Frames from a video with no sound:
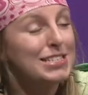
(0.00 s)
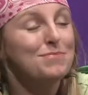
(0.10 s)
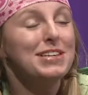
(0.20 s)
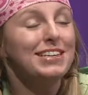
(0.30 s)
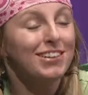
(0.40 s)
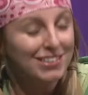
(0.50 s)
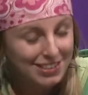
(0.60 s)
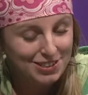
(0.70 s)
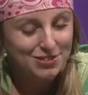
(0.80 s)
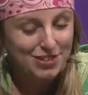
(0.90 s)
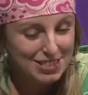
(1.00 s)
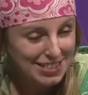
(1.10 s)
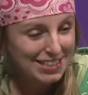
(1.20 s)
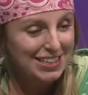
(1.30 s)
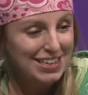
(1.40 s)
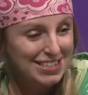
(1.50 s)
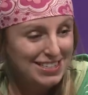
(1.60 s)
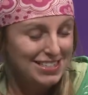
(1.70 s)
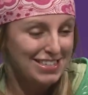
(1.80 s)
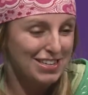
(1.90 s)
Yes, Mid-Continent University,
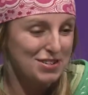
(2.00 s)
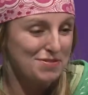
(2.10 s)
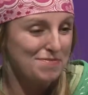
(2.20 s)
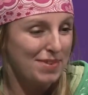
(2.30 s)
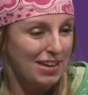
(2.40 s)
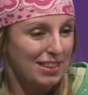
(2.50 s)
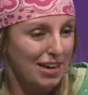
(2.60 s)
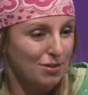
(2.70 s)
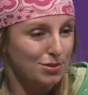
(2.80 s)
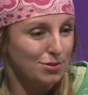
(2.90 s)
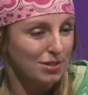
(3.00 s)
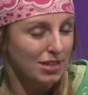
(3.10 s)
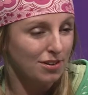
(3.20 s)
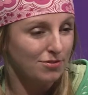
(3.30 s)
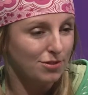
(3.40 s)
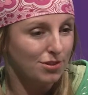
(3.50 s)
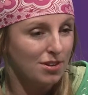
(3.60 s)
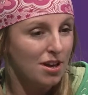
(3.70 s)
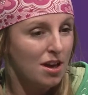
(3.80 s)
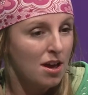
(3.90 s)
yes, and that was really helpful.
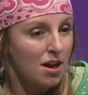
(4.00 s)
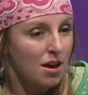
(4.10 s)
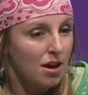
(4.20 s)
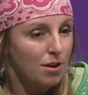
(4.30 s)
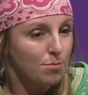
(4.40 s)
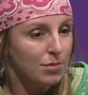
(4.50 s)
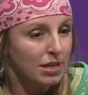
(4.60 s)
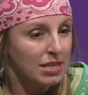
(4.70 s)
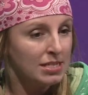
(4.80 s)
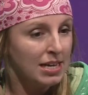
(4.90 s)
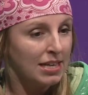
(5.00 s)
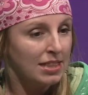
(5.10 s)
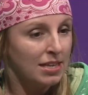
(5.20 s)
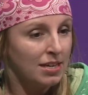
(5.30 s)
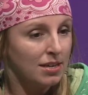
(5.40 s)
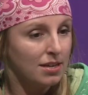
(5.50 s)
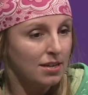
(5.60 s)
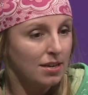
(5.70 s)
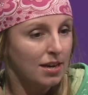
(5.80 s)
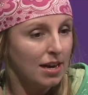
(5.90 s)
Because I think
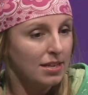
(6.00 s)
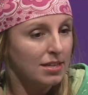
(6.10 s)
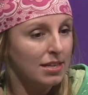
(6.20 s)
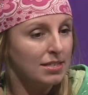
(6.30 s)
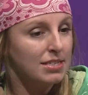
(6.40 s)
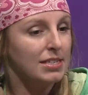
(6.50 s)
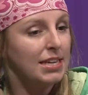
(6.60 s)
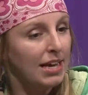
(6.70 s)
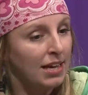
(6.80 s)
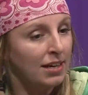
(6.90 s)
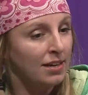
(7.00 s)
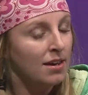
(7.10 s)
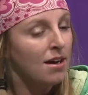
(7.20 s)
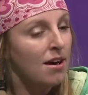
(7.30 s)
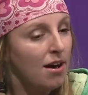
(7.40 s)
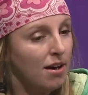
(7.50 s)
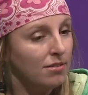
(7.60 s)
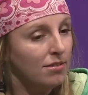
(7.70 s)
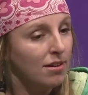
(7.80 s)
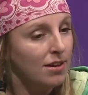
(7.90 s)
today a
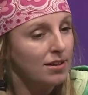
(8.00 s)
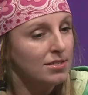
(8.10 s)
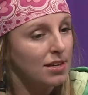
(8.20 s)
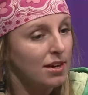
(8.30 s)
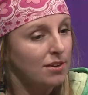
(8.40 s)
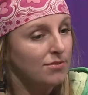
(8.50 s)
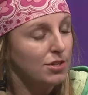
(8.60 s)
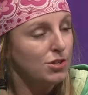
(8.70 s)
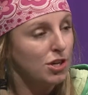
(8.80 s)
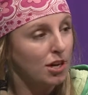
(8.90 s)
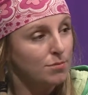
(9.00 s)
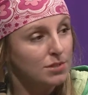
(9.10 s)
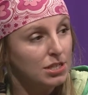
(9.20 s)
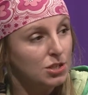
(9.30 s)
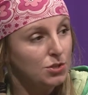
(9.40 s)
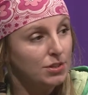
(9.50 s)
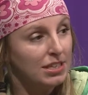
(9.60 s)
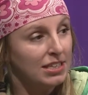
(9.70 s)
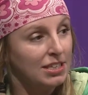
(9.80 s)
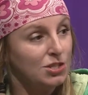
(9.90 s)
lot of the jobs that you
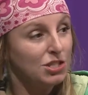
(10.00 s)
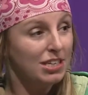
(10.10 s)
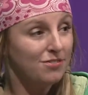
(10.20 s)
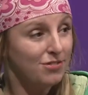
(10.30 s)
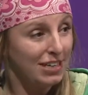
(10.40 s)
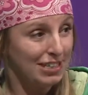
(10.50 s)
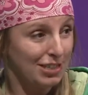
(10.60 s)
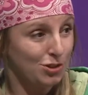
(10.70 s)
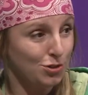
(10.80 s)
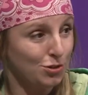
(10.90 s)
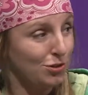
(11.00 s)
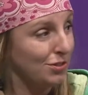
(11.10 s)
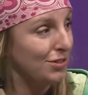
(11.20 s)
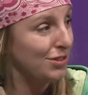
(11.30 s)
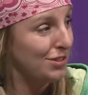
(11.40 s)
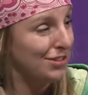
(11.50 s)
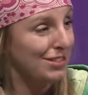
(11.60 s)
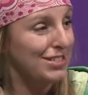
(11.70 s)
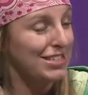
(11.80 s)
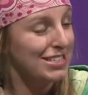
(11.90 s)
can achieve financial
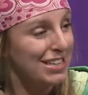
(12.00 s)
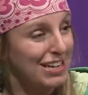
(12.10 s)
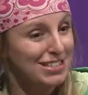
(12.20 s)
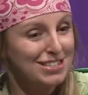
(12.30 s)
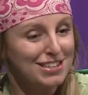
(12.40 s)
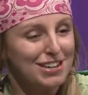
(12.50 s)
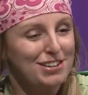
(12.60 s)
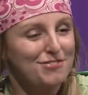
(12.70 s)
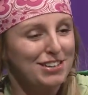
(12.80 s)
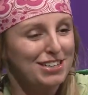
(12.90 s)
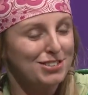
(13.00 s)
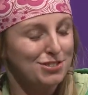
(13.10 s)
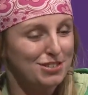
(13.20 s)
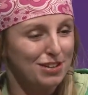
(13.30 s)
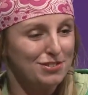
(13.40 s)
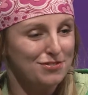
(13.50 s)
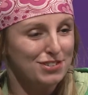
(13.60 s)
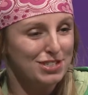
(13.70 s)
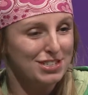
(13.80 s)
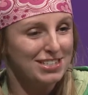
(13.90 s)
success, financial
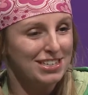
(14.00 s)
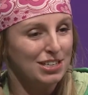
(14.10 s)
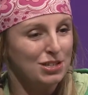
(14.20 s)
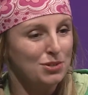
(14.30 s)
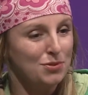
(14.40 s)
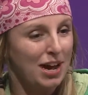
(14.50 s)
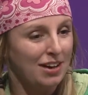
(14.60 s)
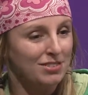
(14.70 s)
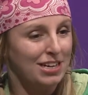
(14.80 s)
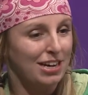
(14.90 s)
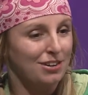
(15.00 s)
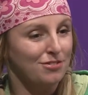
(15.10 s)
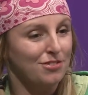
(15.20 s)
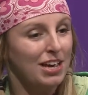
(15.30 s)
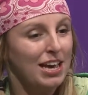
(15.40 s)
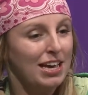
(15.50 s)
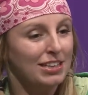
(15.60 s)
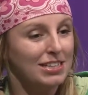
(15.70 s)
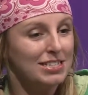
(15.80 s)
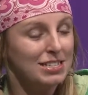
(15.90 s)
self-sufficiency, you have to have at
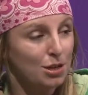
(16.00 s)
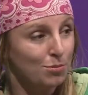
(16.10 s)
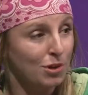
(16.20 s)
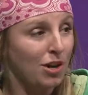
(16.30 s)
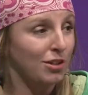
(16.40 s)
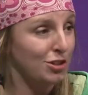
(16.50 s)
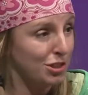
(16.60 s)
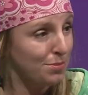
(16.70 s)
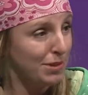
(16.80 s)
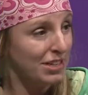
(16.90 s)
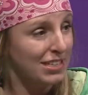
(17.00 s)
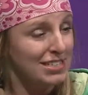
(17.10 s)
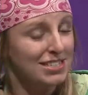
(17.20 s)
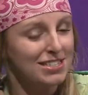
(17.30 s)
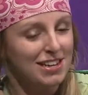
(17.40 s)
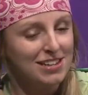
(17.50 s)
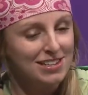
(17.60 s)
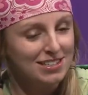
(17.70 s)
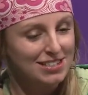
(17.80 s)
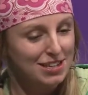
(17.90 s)
least some college experience,
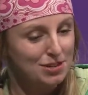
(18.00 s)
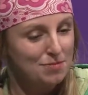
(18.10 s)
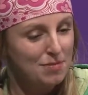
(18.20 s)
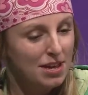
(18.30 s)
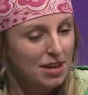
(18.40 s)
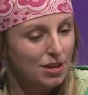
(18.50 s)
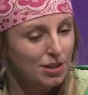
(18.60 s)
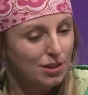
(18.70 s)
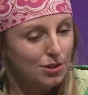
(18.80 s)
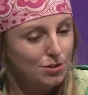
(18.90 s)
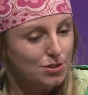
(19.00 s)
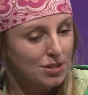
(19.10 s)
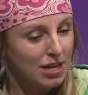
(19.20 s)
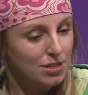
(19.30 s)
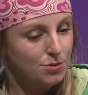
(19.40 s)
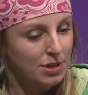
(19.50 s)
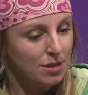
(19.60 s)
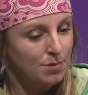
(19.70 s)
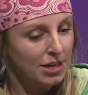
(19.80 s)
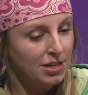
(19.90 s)
and you know, so that's one of
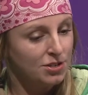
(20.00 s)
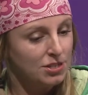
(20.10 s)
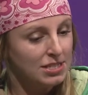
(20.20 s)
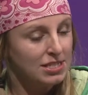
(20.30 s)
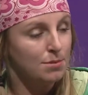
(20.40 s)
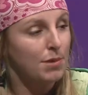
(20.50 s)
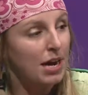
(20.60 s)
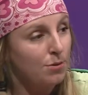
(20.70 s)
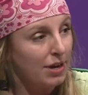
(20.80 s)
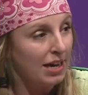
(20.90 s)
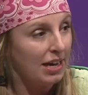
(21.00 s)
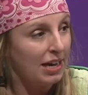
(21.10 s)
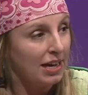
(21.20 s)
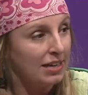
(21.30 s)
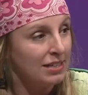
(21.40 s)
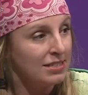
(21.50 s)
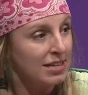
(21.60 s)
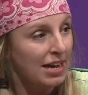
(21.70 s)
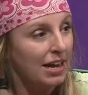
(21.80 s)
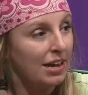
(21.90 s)
the barriers that's in my way, and
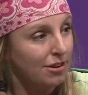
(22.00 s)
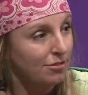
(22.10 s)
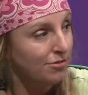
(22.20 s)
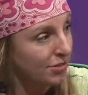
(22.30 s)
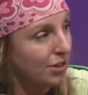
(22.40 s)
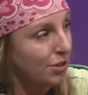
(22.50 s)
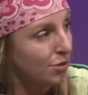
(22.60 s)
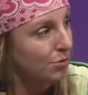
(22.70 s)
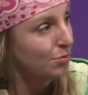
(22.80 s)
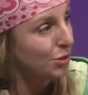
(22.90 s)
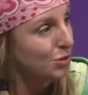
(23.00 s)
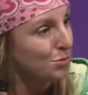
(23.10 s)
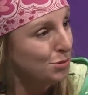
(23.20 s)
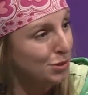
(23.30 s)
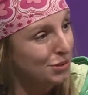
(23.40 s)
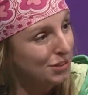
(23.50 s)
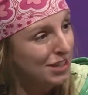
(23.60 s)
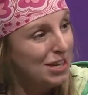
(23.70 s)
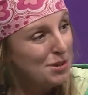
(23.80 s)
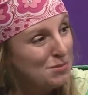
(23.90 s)
I have, you know, multiple
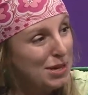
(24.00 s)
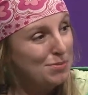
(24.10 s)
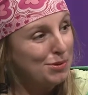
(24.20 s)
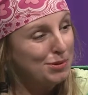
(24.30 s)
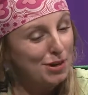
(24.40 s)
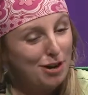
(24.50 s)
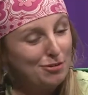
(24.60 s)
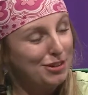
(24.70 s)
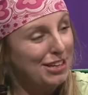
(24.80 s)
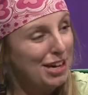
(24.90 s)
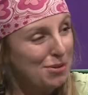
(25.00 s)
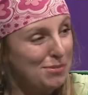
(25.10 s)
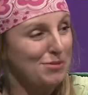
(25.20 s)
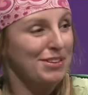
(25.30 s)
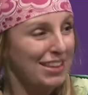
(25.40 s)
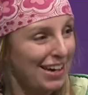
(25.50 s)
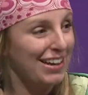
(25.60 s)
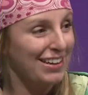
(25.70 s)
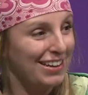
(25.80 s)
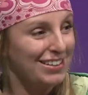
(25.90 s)
people offering to help me with
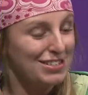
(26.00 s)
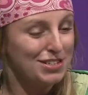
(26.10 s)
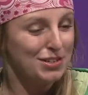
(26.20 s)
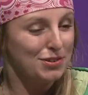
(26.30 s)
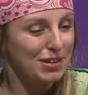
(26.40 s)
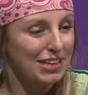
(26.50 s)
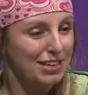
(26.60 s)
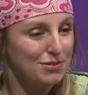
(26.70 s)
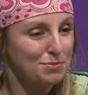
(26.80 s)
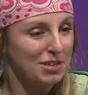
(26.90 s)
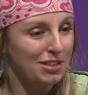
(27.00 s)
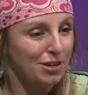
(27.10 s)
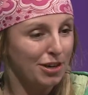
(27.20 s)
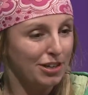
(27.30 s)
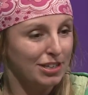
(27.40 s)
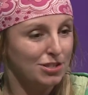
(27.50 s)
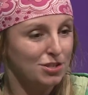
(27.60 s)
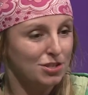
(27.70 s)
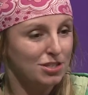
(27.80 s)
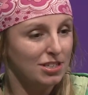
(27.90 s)
that, and so it gives me the
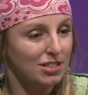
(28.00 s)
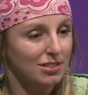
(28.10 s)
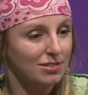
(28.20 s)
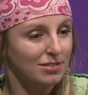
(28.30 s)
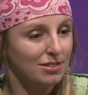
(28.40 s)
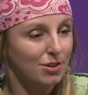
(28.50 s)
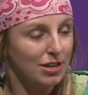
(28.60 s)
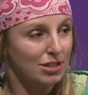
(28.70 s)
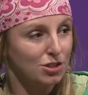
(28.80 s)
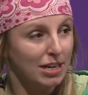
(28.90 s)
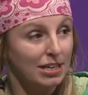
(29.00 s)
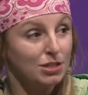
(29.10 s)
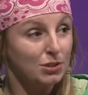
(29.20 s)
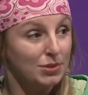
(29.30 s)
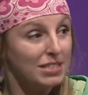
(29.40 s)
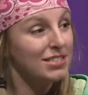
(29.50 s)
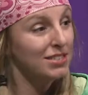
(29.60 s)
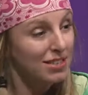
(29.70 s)
courage to go ahead and try to do it.